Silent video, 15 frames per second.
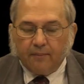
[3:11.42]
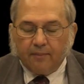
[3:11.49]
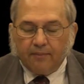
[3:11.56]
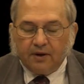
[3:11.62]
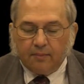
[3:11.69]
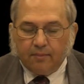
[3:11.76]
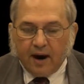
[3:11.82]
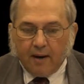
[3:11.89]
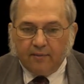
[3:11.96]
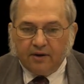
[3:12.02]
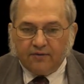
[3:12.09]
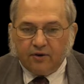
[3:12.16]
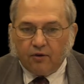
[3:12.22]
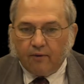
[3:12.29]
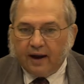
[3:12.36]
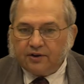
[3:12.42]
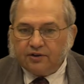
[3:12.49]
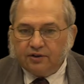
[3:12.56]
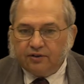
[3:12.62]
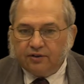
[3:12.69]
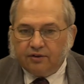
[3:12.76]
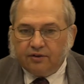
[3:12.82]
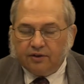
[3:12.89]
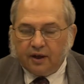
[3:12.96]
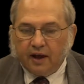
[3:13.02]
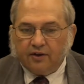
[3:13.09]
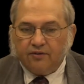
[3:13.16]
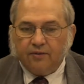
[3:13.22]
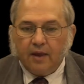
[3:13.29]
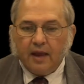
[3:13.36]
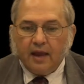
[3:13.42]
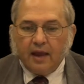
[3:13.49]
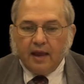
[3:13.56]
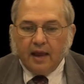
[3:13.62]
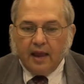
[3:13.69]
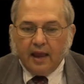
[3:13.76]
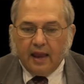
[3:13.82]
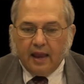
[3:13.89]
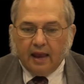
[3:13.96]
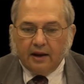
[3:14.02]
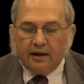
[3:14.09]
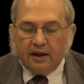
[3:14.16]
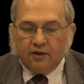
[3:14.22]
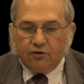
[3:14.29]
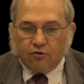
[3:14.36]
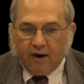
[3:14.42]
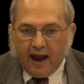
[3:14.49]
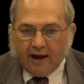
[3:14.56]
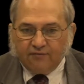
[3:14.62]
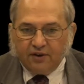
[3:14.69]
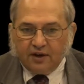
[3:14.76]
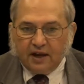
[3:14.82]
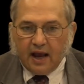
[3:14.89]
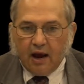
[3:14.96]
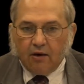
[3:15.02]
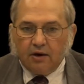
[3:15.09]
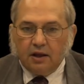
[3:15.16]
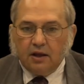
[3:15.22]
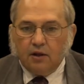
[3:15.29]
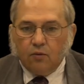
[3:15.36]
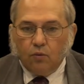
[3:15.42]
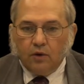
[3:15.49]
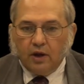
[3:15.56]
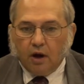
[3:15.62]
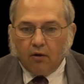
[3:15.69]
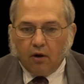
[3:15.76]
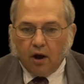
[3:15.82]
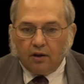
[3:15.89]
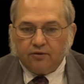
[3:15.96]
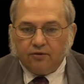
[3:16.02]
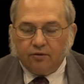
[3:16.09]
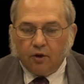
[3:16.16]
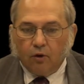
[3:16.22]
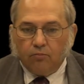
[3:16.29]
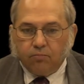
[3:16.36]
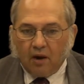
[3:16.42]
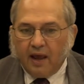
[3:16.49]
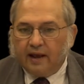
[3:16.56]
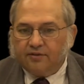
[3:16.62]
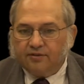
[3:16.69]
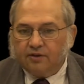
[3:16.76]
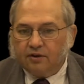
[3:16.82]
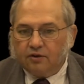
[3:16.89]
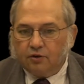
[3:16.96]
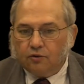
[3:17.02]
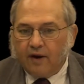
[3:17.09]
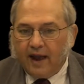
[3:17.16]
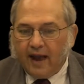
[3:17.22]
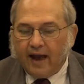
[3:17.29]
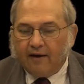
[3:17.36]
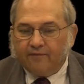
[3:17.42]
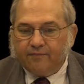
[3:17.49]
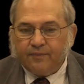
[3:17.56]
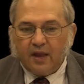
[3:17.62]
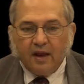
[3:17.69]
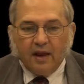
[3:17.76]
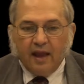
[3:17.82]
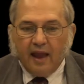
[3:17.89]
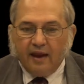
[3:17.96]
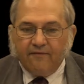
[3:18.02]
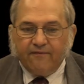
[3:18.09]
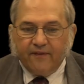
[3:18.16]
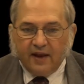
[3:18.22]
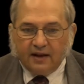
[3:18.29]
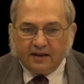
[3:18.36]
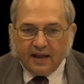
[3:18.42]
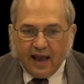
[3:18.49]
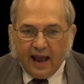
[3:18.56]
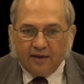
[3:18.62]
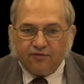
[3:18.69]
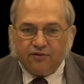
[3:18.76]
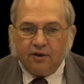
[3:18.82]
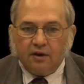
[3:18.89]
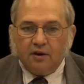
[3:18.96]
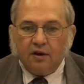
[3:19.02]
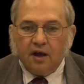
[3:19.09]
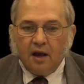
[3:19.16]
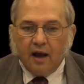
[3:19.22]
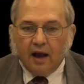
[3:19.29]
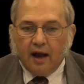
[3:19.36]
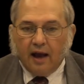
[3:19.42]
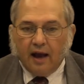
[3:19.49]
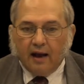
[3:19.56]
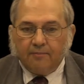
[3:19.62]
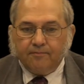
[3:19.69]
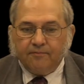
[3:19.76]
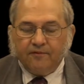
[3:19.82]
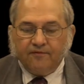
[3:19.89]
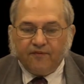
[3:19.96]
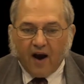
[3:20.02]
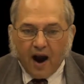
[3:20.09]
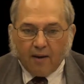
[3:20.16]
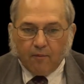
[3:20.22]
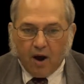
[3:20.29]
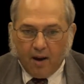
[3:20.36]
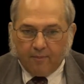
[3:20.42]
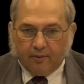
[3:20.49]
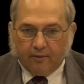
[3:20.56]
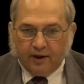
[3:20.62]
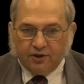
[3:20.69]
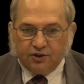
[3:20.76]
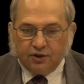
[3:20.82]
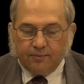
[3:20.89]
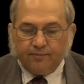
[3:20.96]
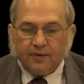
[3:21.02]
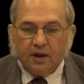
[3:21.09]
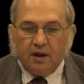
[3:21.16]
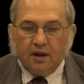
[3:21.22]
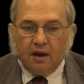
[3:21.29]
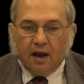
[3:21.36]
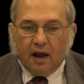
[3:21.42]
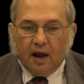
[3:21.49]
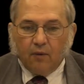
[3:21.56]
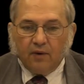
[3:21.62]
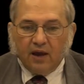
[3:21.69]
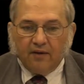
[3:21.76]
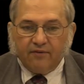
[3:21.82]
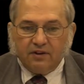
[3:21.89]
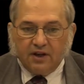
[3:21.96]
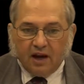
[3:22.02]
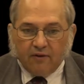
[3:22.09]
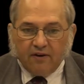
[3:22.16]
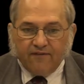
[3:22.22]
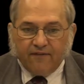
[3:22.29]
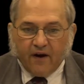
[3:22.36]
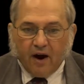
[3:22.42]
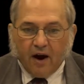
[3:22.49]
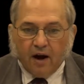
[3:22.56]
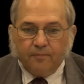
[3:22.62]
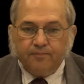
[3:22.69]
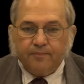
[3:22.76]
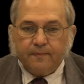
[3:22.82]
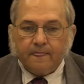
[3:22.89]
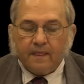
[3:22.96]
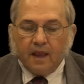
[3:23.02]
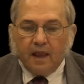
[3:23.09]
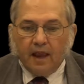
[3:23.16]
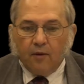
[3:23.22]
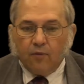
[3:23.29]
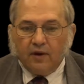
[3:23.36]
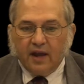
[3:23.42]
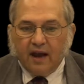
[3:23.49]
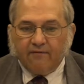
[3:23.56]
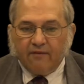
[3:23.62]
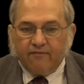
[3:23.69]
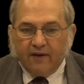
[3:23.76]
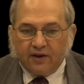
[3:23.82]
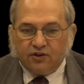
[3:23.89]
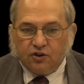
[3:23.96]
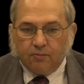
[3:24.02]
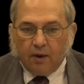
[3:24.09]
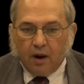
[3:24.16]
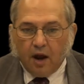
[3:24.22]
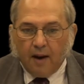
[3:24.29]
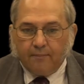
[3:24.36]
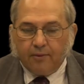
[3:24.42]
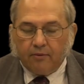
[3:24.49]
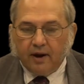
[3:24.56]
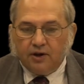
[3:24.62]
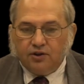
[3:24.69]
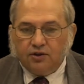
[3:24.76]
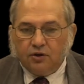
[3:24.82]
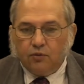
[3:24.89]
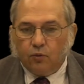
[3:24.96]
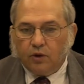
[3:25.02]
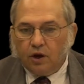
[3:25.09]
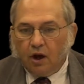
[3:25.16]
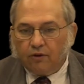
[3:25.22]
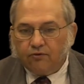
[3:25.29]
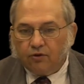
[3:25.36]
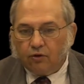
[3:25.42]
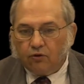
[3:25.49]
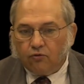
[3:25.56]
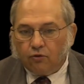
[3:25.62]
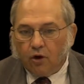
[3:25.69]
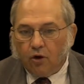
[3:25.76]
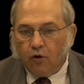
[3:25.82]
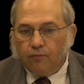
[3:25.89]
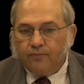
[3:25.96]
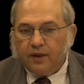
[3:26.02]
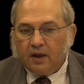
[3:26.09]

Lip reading: Department of Corrections does. And in Grafton County, we are also blessed to have a fantastic farm operation. We have a dairy farm, and we have a vegetable operation. We also grow